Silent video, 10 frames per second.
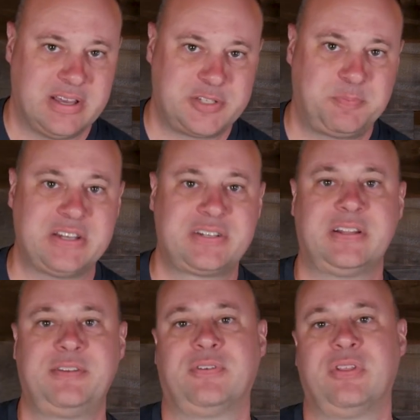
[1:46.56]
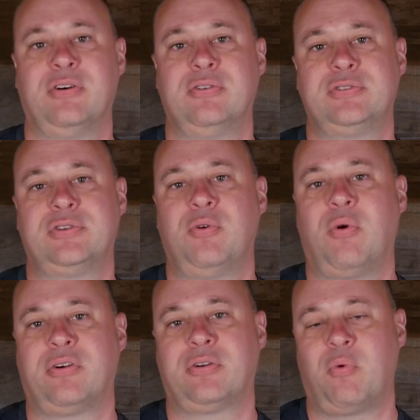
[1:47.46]
especially for those
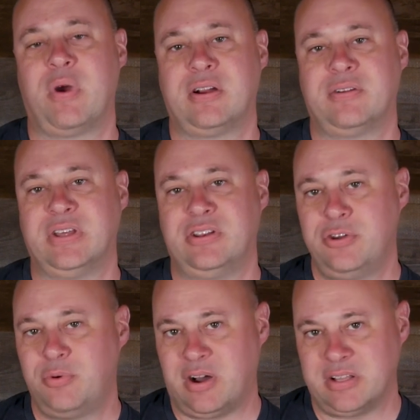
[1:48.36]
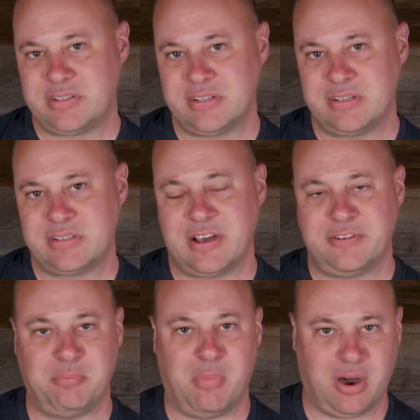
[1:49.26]
who aren't aware of the nuances
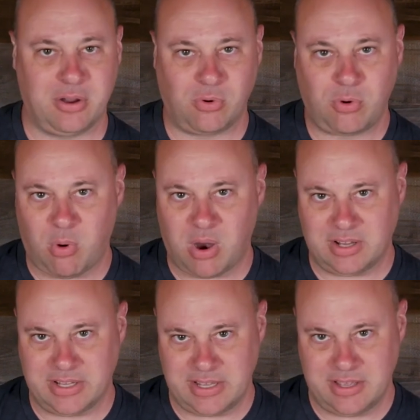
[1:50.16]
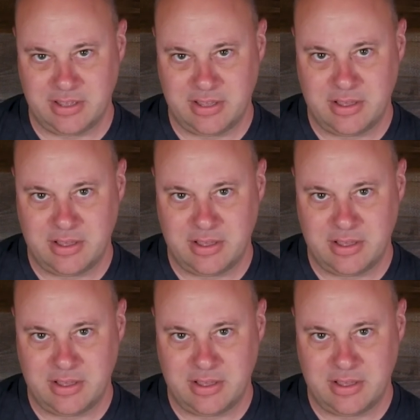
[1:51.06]
of model quality.